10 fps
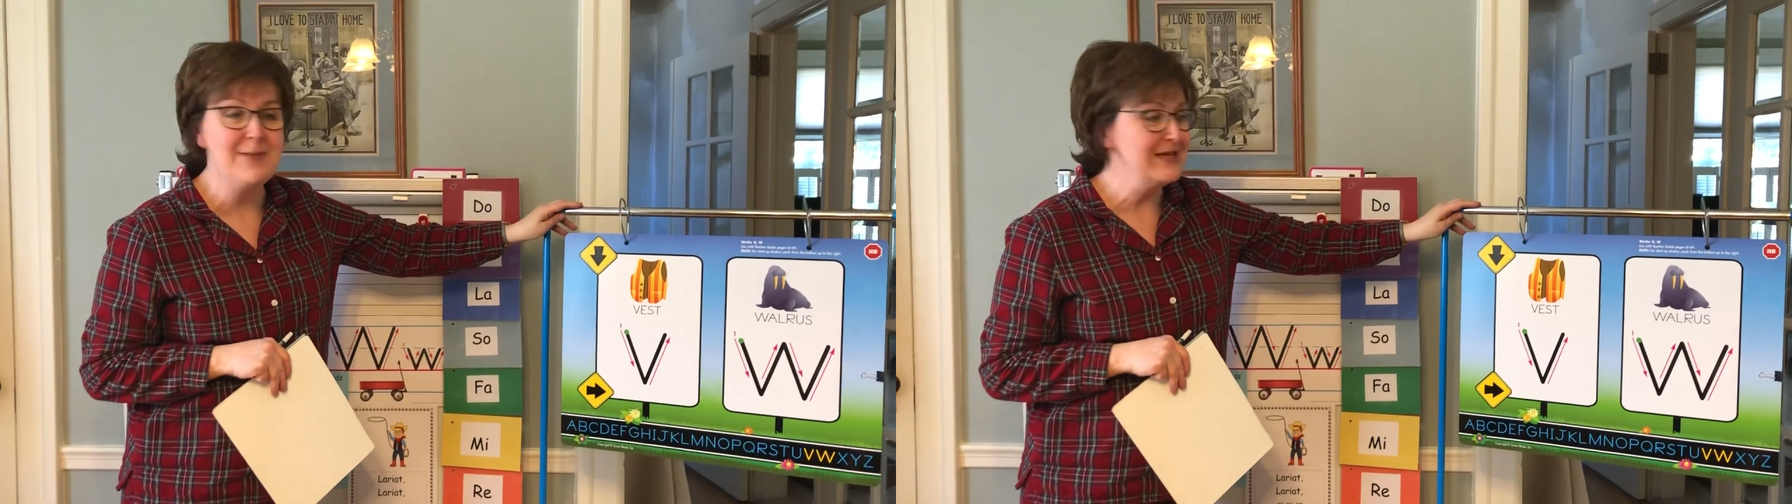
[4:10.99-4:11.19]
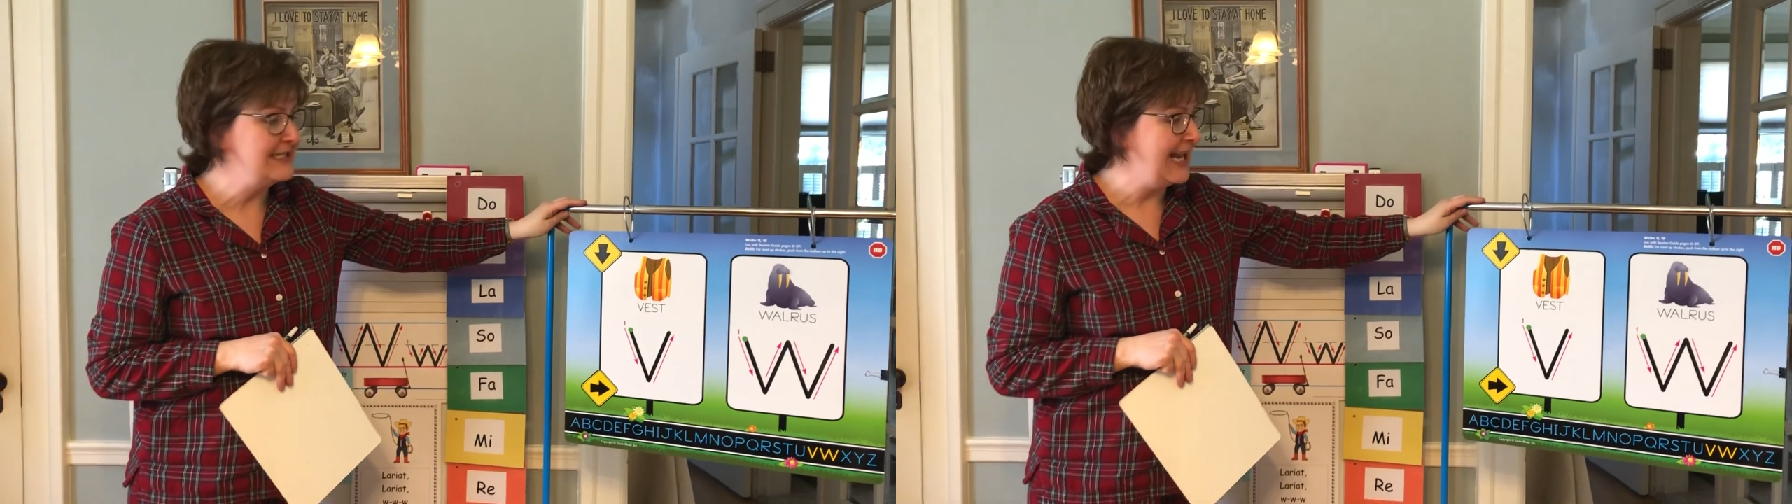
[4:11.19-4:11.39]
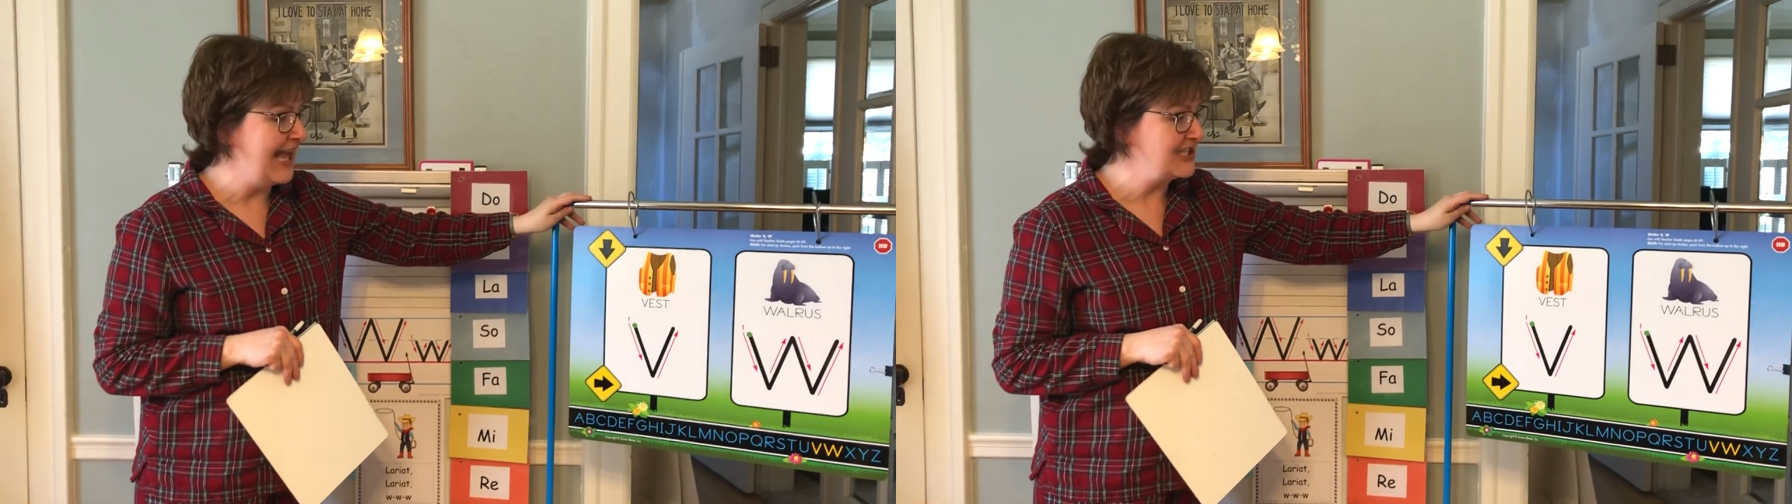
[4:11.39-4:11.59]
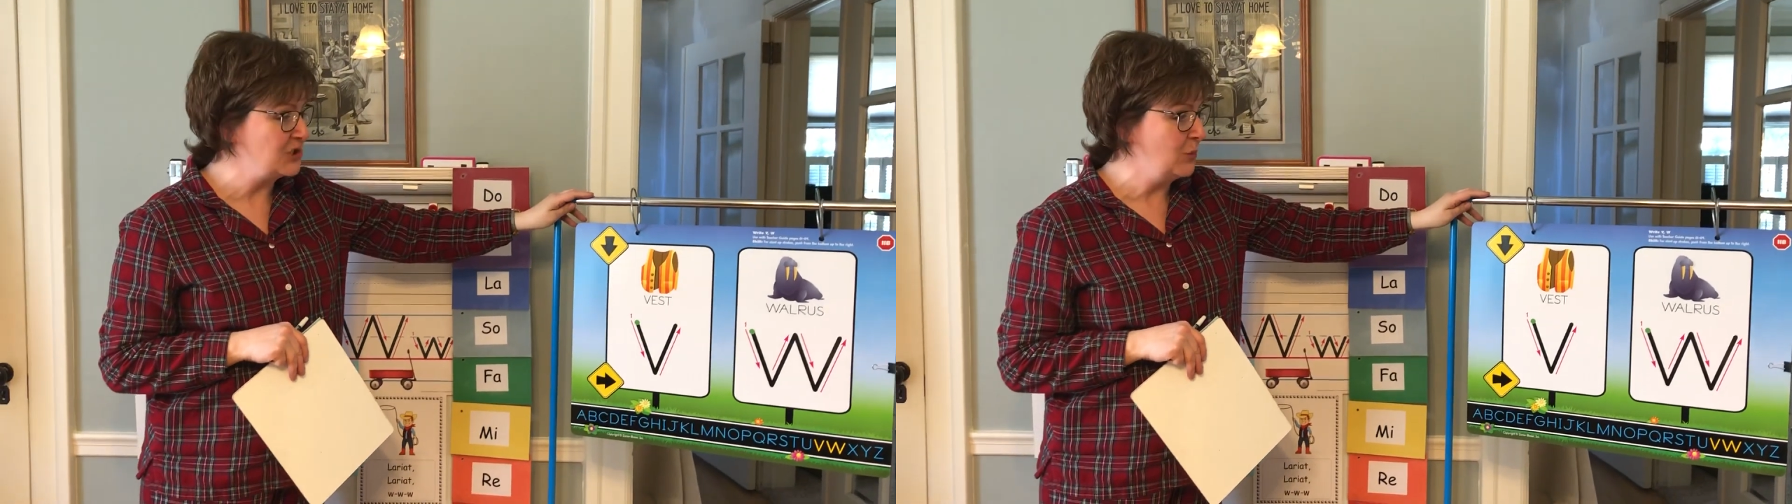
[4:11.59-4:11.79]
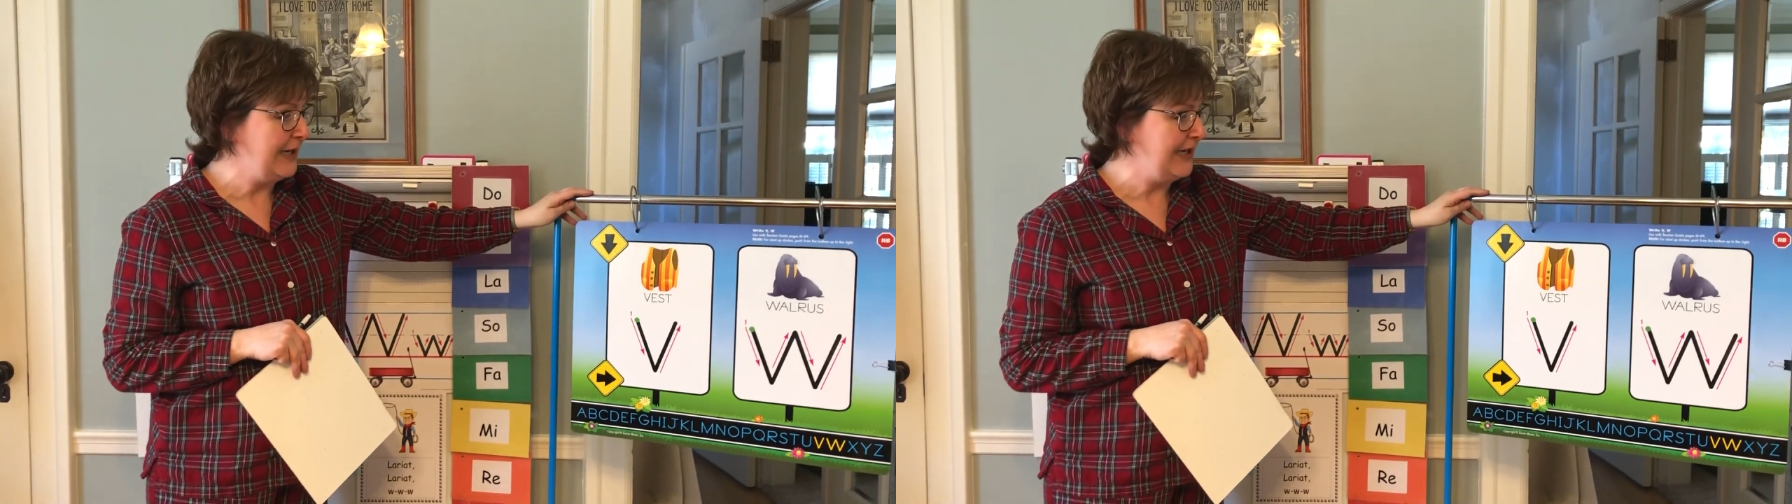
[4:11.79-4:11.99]
as
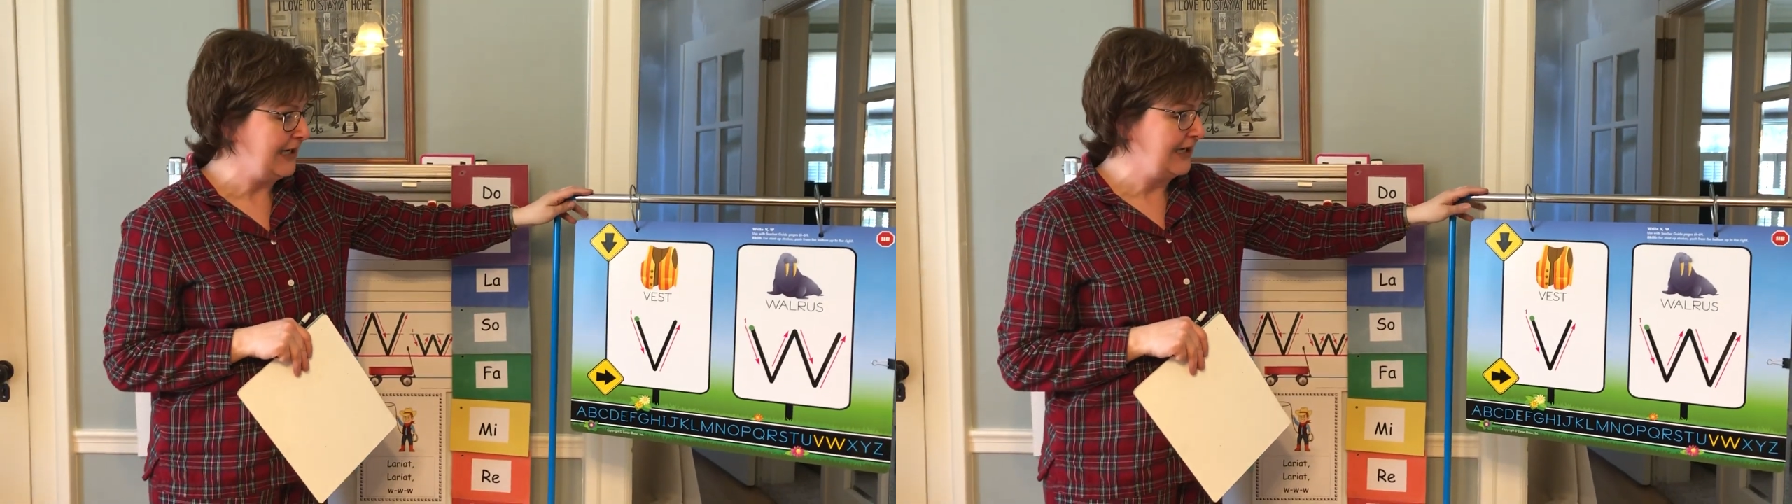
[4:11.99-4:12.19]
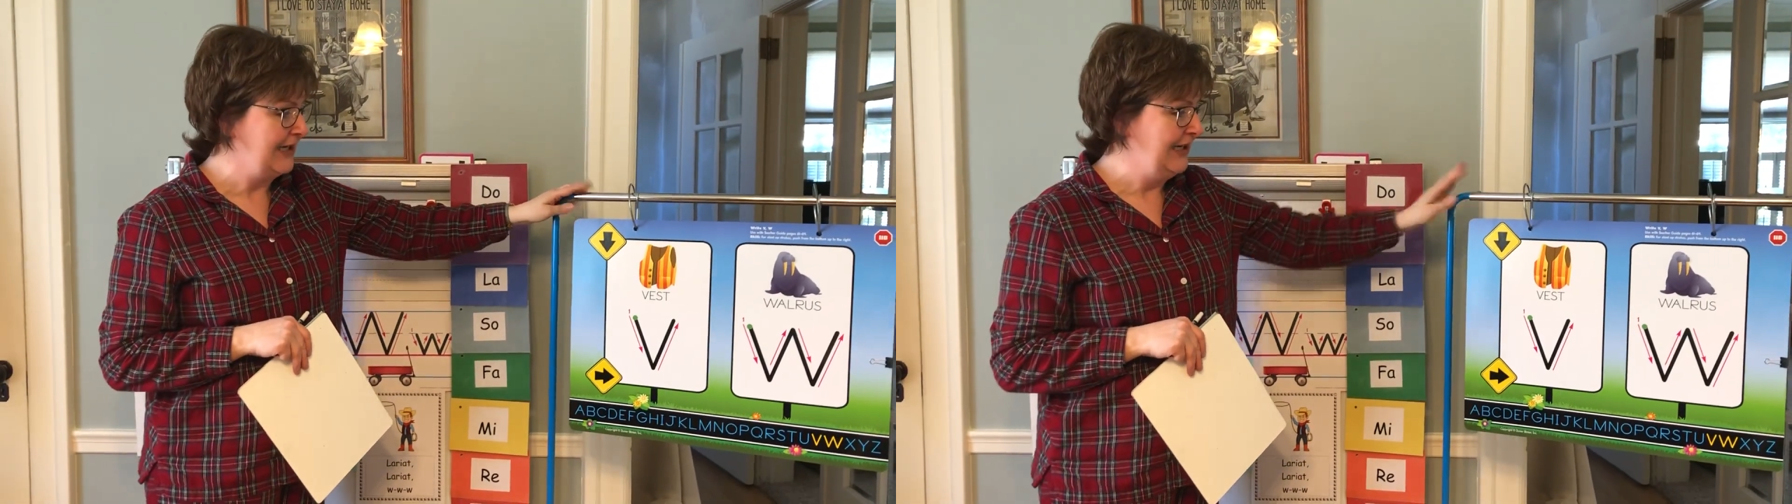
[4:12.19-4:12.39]
last week.